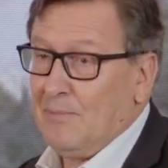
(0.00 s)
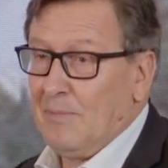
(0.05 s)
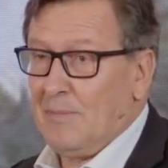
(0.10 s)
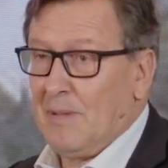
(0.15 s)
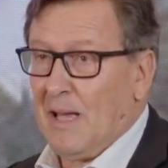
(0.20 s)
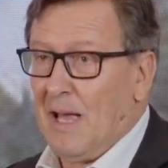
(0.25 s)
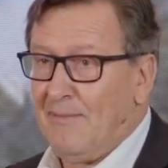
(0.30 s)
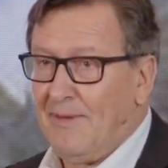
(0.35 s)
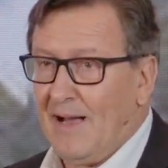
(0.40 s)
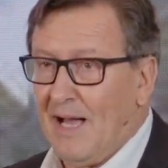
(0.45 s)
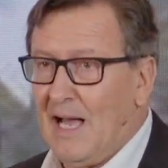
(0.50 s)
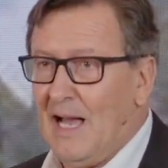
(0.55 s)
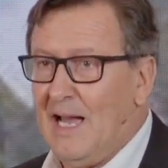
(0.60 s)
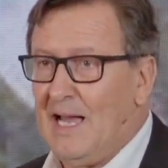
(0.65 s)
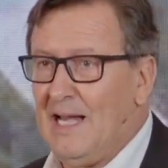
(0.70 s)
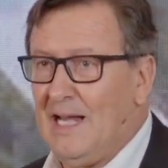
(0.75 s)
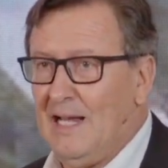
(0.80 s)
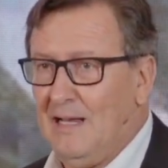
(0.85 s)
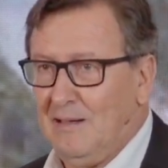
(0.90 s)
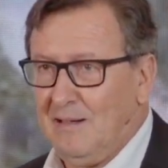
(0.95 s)
have a
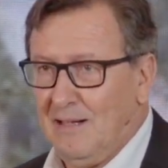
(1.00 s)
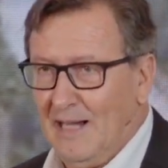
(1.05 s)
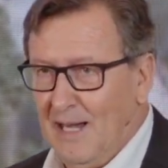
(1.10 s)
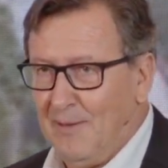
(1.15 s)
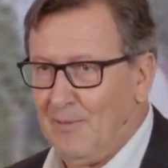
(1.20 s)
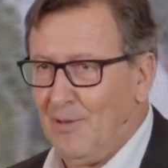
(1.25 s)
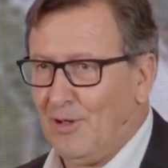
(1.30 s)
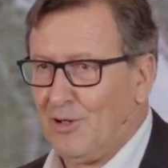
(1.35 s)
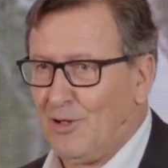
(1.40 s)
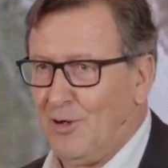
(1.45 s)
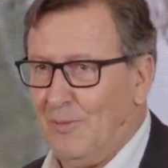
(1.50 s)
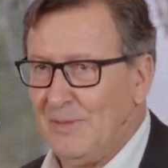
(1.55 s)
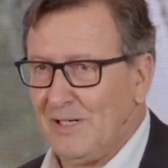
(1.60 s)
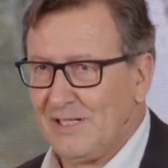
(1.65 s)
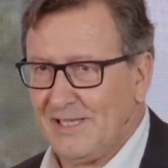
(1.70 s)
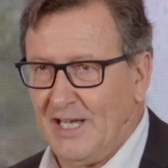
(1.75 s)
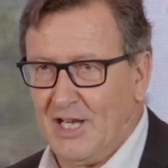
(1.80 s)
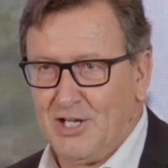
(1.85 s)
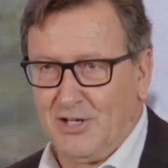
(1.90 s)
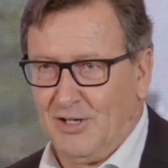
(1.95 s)
high-level
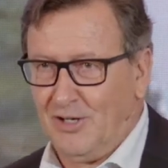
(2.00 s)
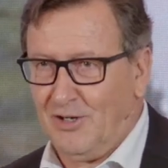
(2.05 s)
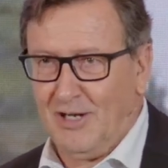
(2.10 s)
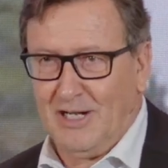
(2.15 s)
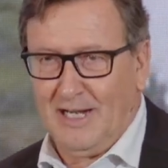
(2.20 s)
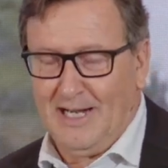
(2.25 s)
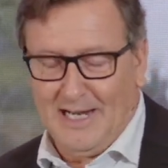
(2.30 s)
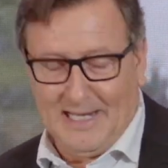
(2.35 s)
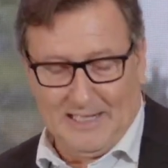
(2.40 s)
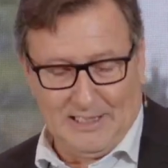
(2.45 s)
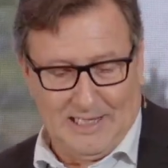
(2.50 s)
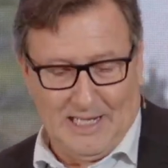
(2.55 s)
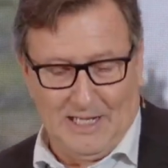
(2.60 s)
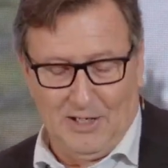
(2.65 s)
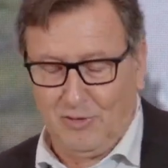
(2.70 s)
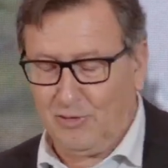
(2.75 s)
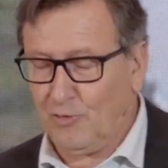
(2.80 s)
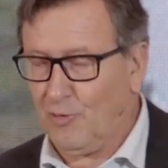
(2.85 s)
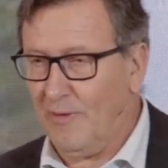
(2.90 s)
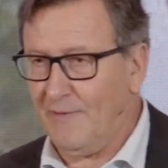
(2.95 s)
conversation, only like 10
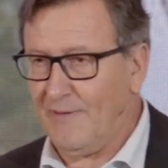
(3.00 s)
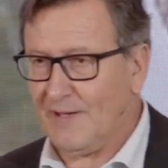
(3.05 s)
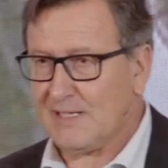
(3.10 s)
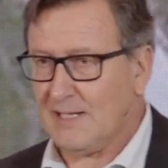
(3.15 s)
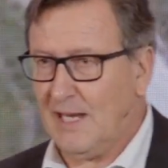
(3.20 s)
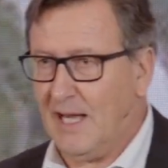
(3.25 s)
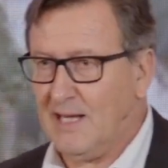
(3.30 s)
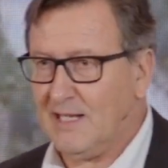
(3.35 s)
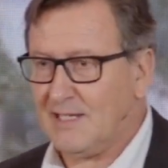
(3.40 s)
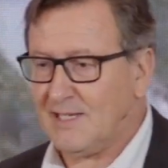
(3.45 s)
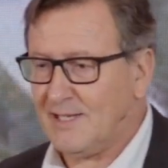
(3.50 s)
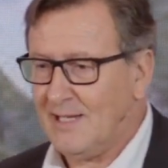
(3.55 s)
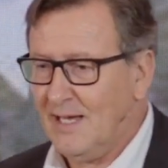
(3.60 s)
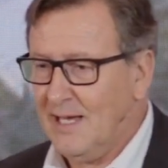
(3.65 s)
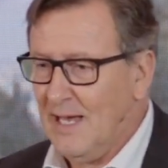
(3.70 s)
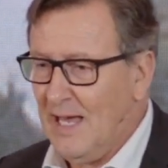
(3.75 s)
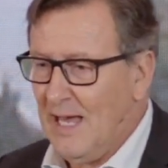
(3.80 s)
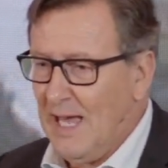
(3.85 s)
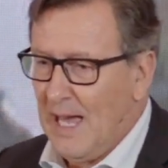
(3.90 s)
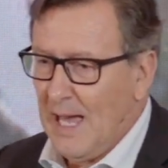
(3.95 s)
or 12 slides,
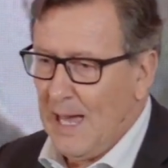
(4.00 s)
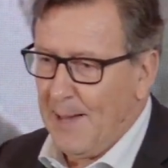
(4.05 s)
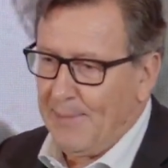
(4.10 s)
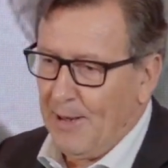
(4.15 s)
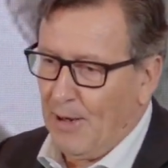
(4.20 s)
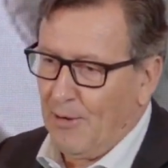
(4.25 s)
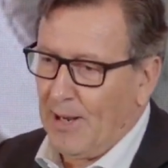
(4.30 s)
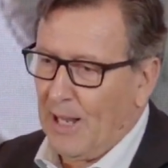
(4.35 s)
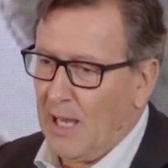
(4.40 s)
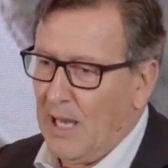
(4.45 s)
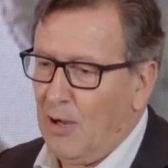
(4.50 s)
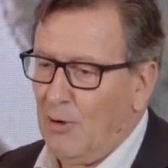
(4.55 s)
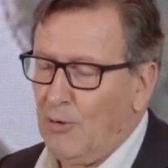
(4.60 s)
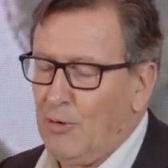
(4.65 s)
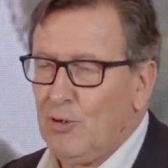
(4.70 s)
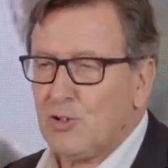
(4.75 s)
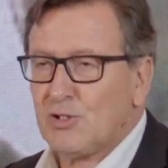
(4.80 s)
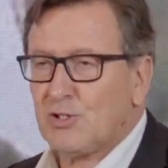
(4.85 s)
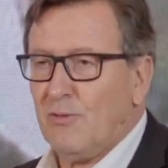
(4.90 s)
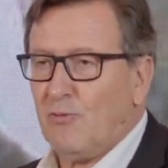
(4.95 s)
about how
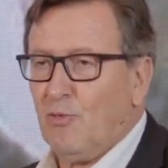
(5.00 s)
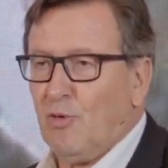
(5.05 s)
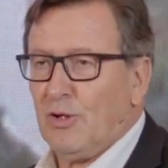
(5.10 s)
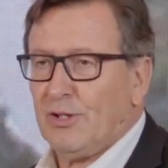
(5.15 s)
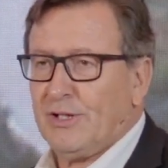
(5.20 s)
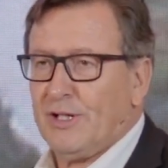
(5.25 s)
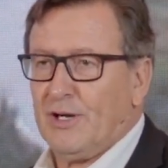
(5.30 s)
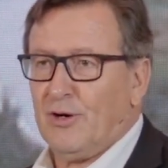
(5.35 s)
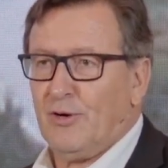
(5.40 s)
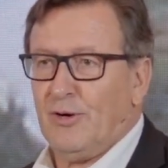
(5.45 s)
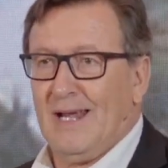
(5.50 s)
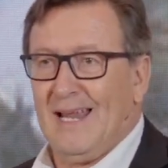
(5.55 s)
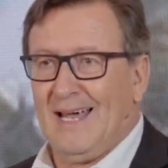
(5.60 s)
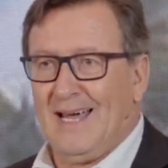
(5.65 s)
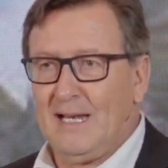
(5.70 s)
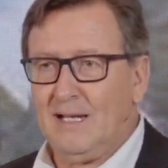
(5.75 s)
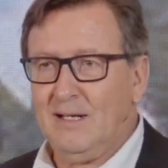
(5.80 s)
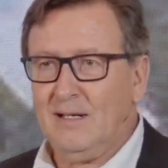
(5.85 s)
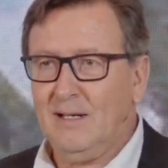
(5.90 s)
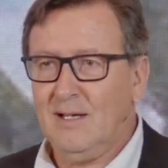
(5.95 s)
use of water on
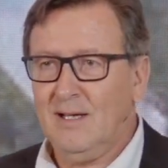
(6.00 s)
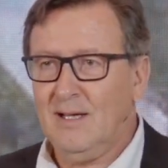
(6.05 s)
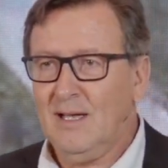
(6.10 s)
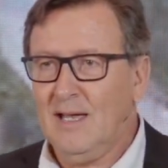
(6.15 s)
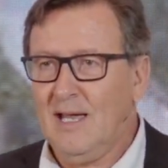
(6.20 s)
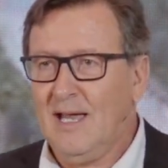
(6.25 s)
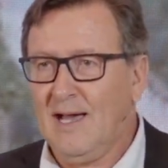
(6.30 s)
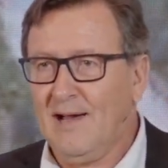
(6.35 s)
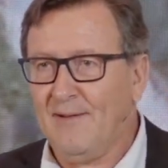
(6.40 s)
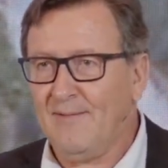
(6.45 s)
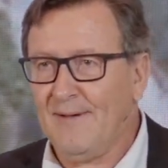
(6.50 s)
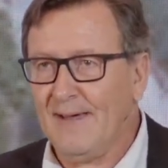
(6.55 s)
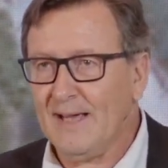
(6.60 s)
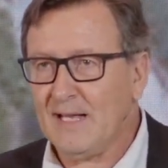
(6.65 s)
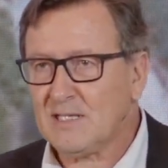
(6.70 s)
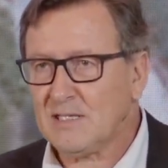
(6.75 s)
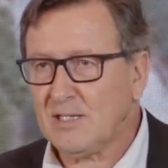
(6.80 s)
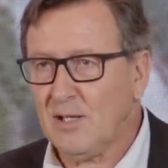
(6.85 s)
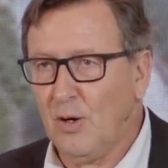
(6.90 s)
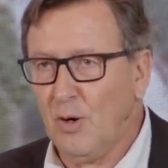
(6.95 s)
land
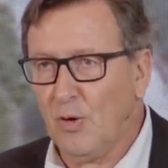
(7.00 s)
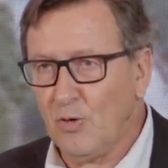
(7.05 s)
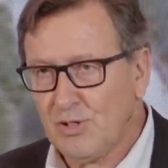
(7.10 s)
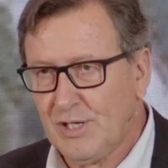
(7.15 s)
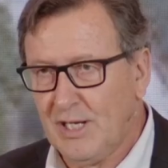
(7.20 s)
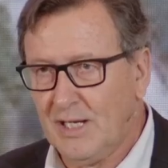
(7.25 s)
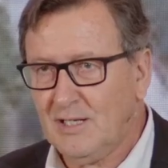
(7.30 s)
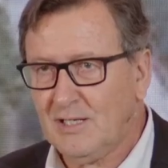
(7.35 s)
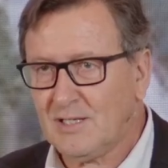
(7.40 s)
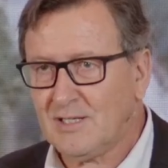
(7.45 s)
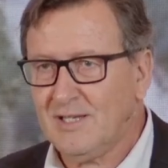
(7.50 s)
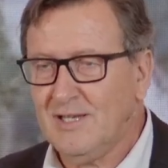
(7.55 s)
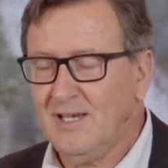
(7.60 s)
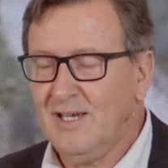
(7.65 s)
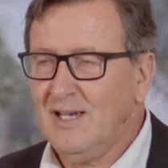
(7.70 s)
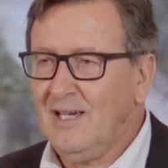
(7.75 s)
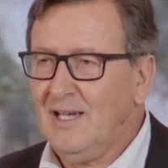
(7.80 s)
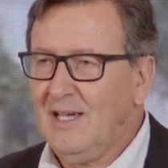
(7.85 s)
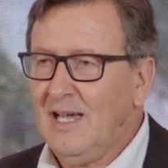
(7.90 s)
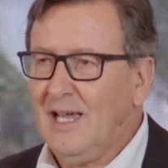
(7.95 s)
affects oceans.
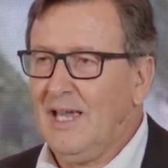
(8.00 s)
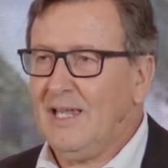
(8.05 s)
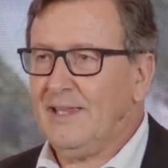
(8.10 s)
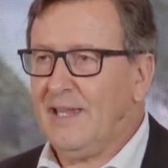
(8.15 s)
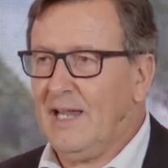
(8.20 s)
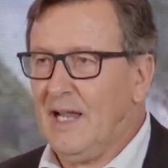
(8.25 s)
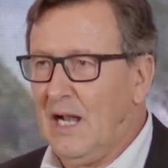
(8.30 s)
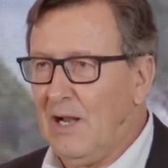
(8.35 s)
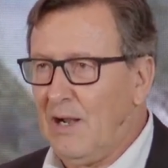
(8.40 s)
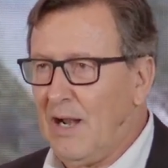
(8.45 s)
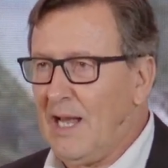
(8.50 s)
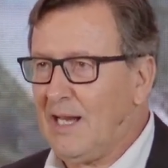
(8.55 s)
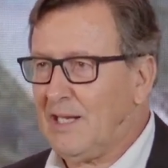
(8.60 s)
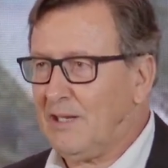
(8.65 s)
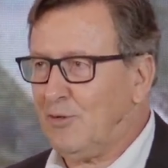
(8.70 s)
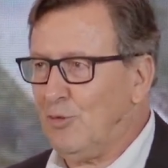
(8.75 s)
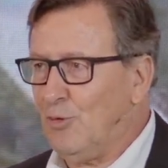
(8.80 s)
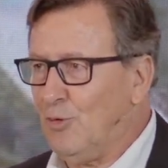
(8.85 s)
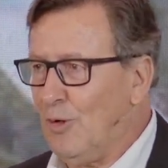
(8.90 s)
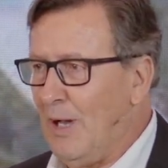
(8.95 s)
And then I'd
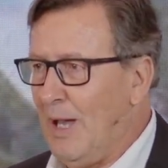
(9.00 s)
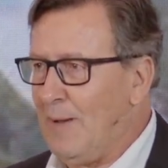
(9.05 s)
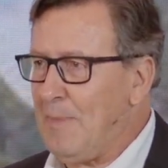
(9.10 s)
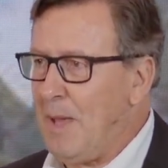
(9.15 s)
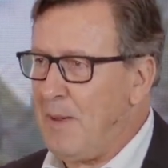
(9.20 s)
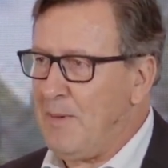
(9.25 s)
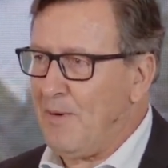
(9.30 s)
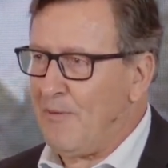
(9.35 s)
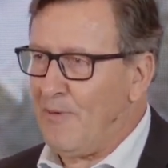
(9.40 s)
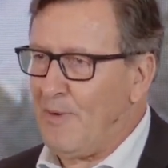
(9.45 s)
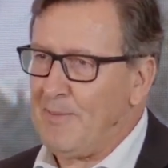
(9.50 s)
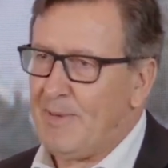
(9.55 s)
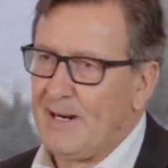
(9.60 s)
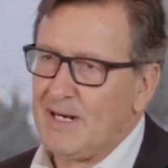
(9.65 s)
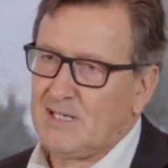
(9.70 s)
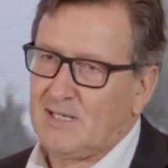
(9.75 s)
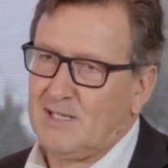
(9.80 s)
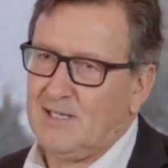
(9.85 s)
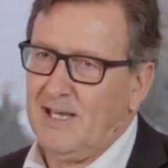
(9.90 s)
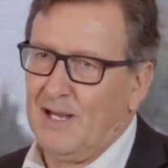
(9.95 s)
like to maybe
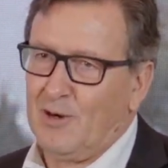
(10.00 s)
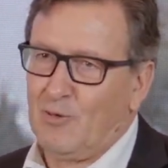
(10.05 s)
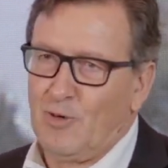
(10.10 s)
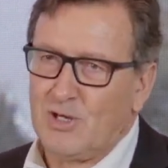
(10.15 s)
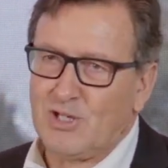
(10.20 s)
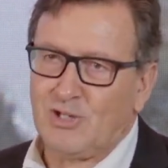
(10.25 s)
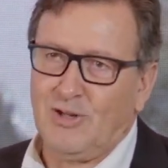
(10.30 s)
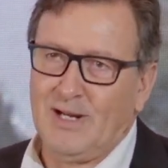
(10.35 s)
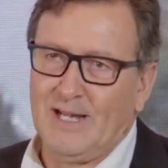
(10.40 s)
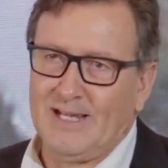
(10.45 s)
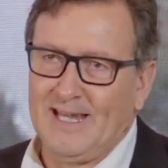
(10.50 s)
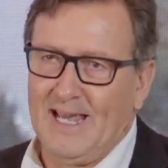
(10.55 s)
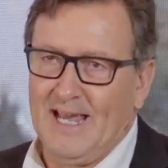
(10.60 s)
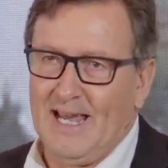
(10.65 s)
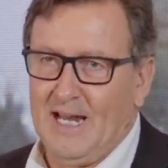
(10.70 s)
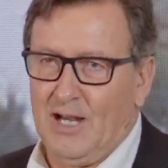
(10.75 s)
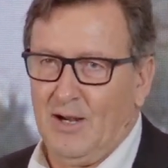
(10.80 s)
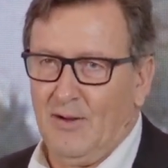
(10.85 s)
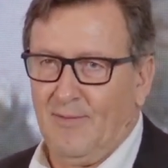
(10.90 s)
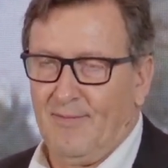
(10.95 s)
reverse the question at the
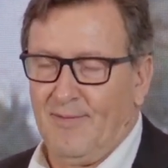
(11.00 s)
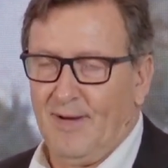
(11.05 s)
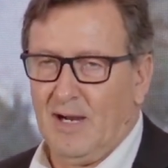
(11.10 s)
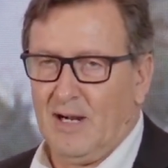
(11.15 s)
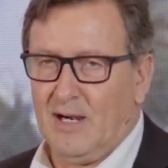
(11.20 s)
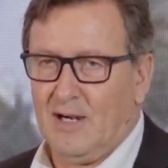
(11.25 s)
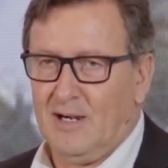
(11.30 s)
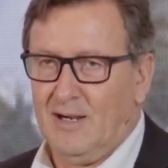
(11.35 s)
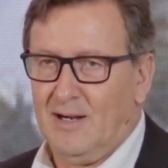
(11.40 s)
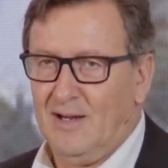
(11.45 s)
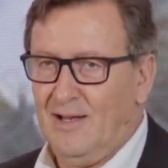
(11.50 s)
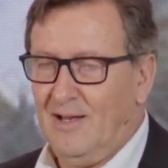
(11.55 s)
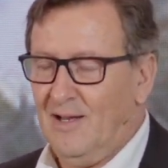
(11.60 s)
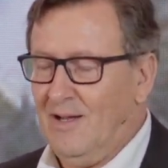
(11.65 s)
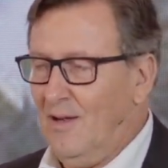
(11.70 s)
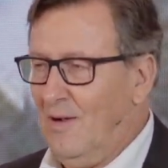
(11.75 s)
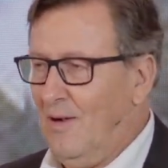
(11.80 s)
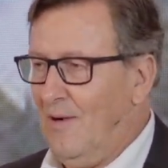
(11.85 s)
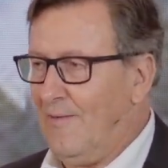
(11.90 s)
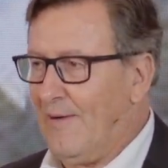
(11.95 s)
end of our
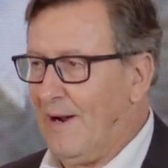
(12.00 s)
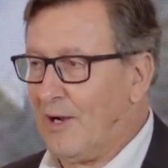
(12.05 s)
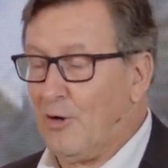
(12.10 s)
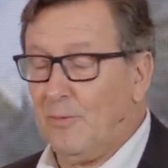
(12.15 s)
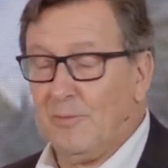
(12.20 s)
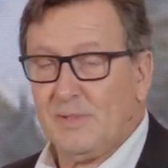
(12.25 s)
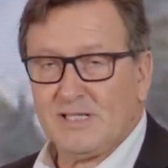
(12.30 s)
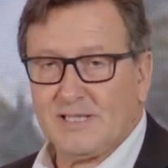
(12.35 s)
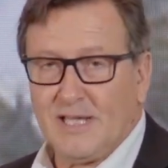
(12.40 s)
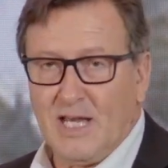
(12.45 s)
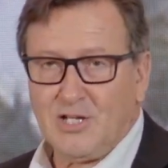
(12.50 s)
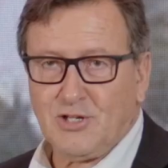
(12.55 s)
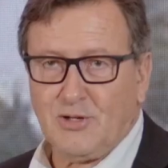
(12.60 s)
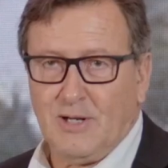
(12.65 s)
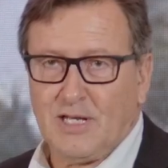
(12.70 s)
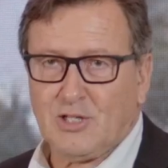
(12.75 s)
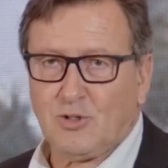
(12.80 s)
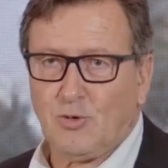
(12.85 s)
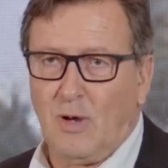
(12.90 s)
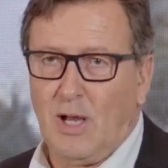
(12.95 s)
conversation
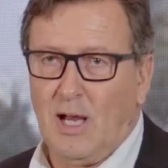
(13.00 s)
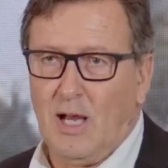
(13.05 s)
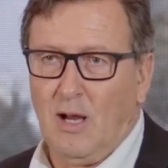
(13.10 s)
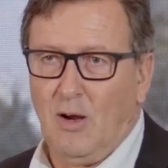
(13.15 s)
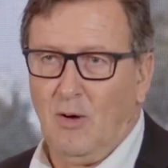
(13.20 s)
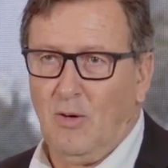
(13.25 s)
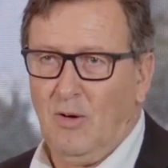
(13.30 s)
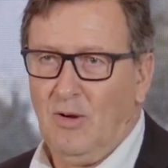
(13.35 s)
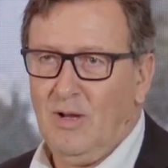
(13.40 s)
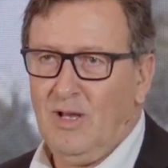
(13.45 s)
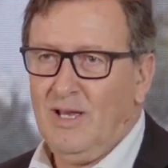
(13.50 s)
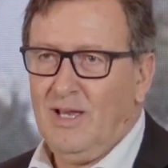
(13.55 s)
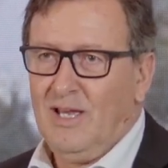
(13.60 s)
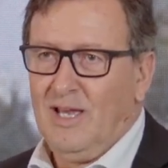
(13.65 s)
as to how